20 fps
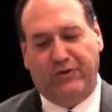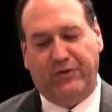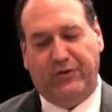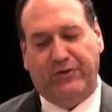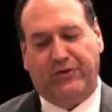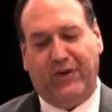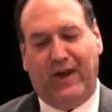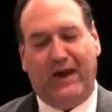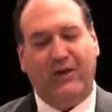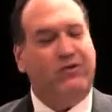
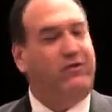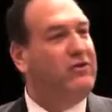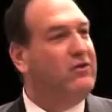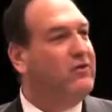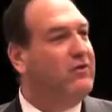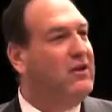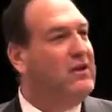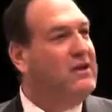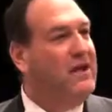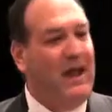
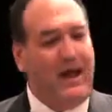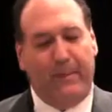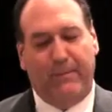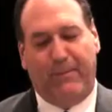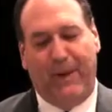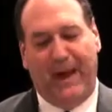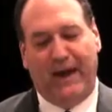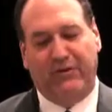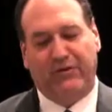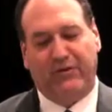sanctioned a
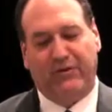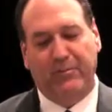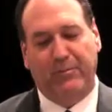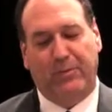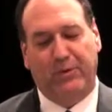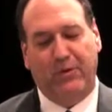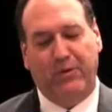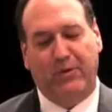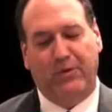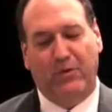bank's
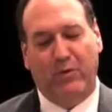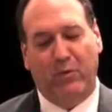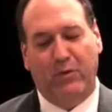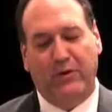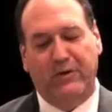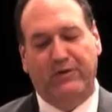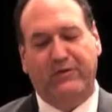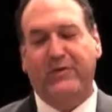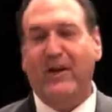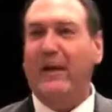computer that
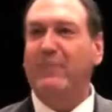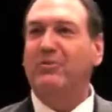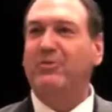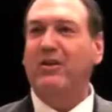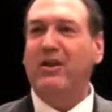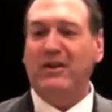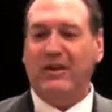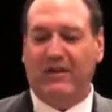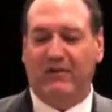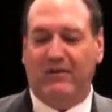wouldn't stop
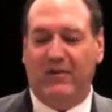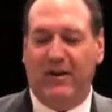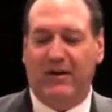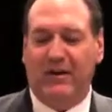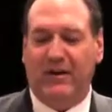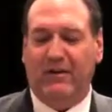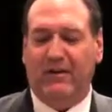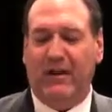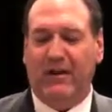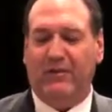sending
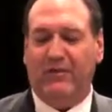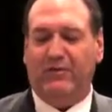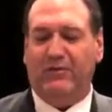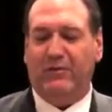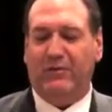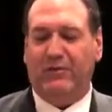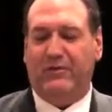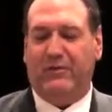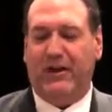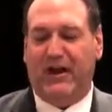dunning letters
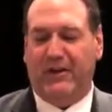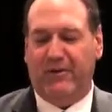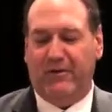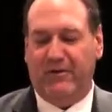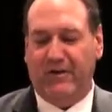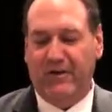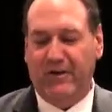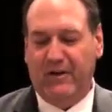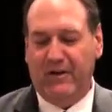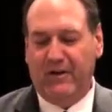to a
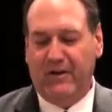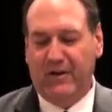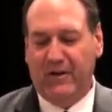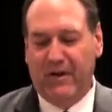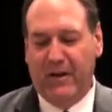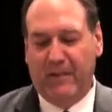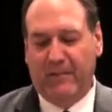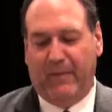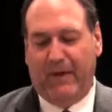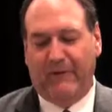debtor
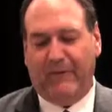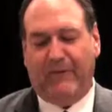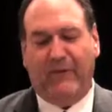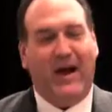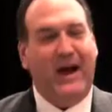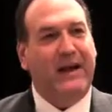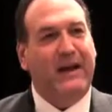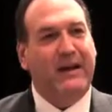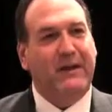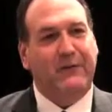by
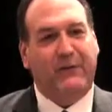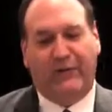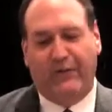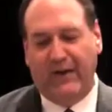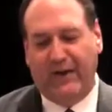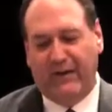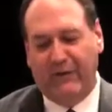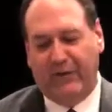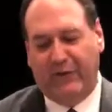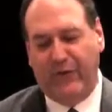fining it
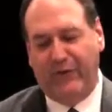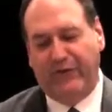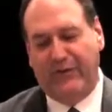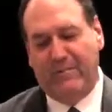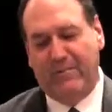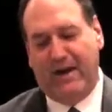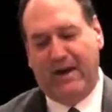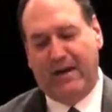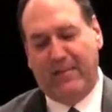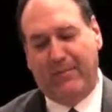50
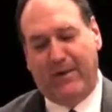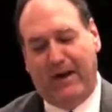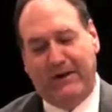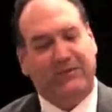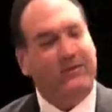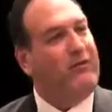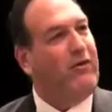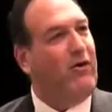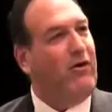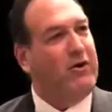
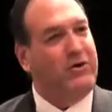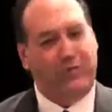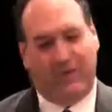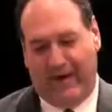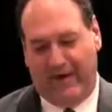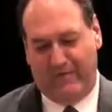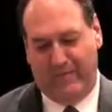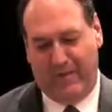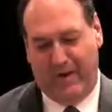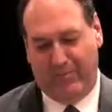megabytes of hard
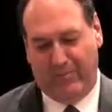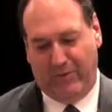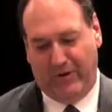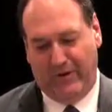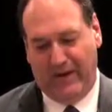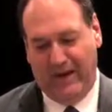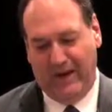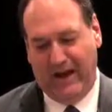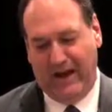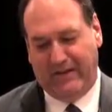drive
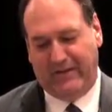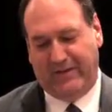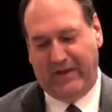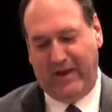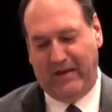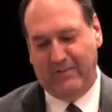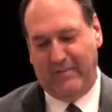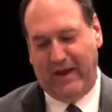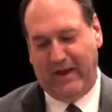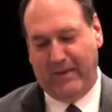memory and
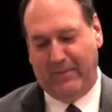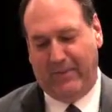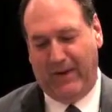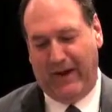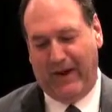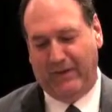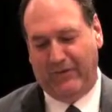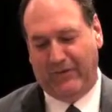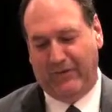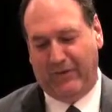10
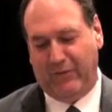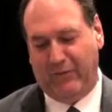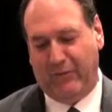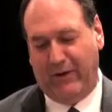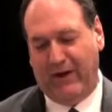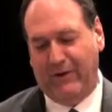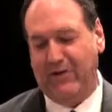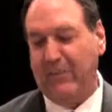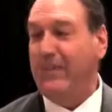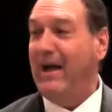megabytes of
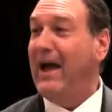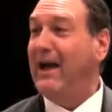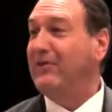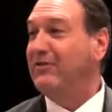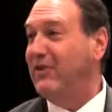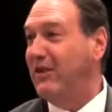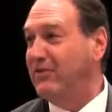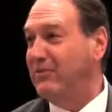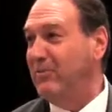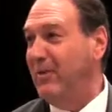random
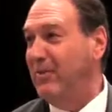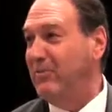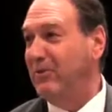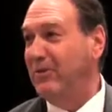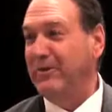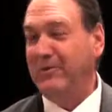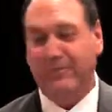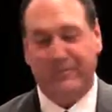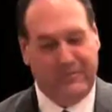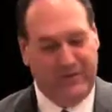access memory.
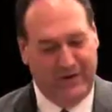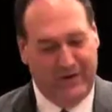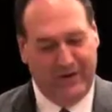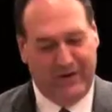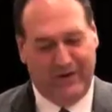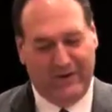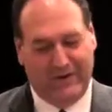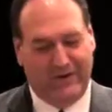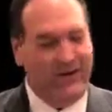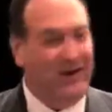
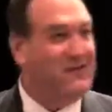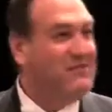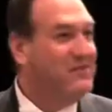Okay?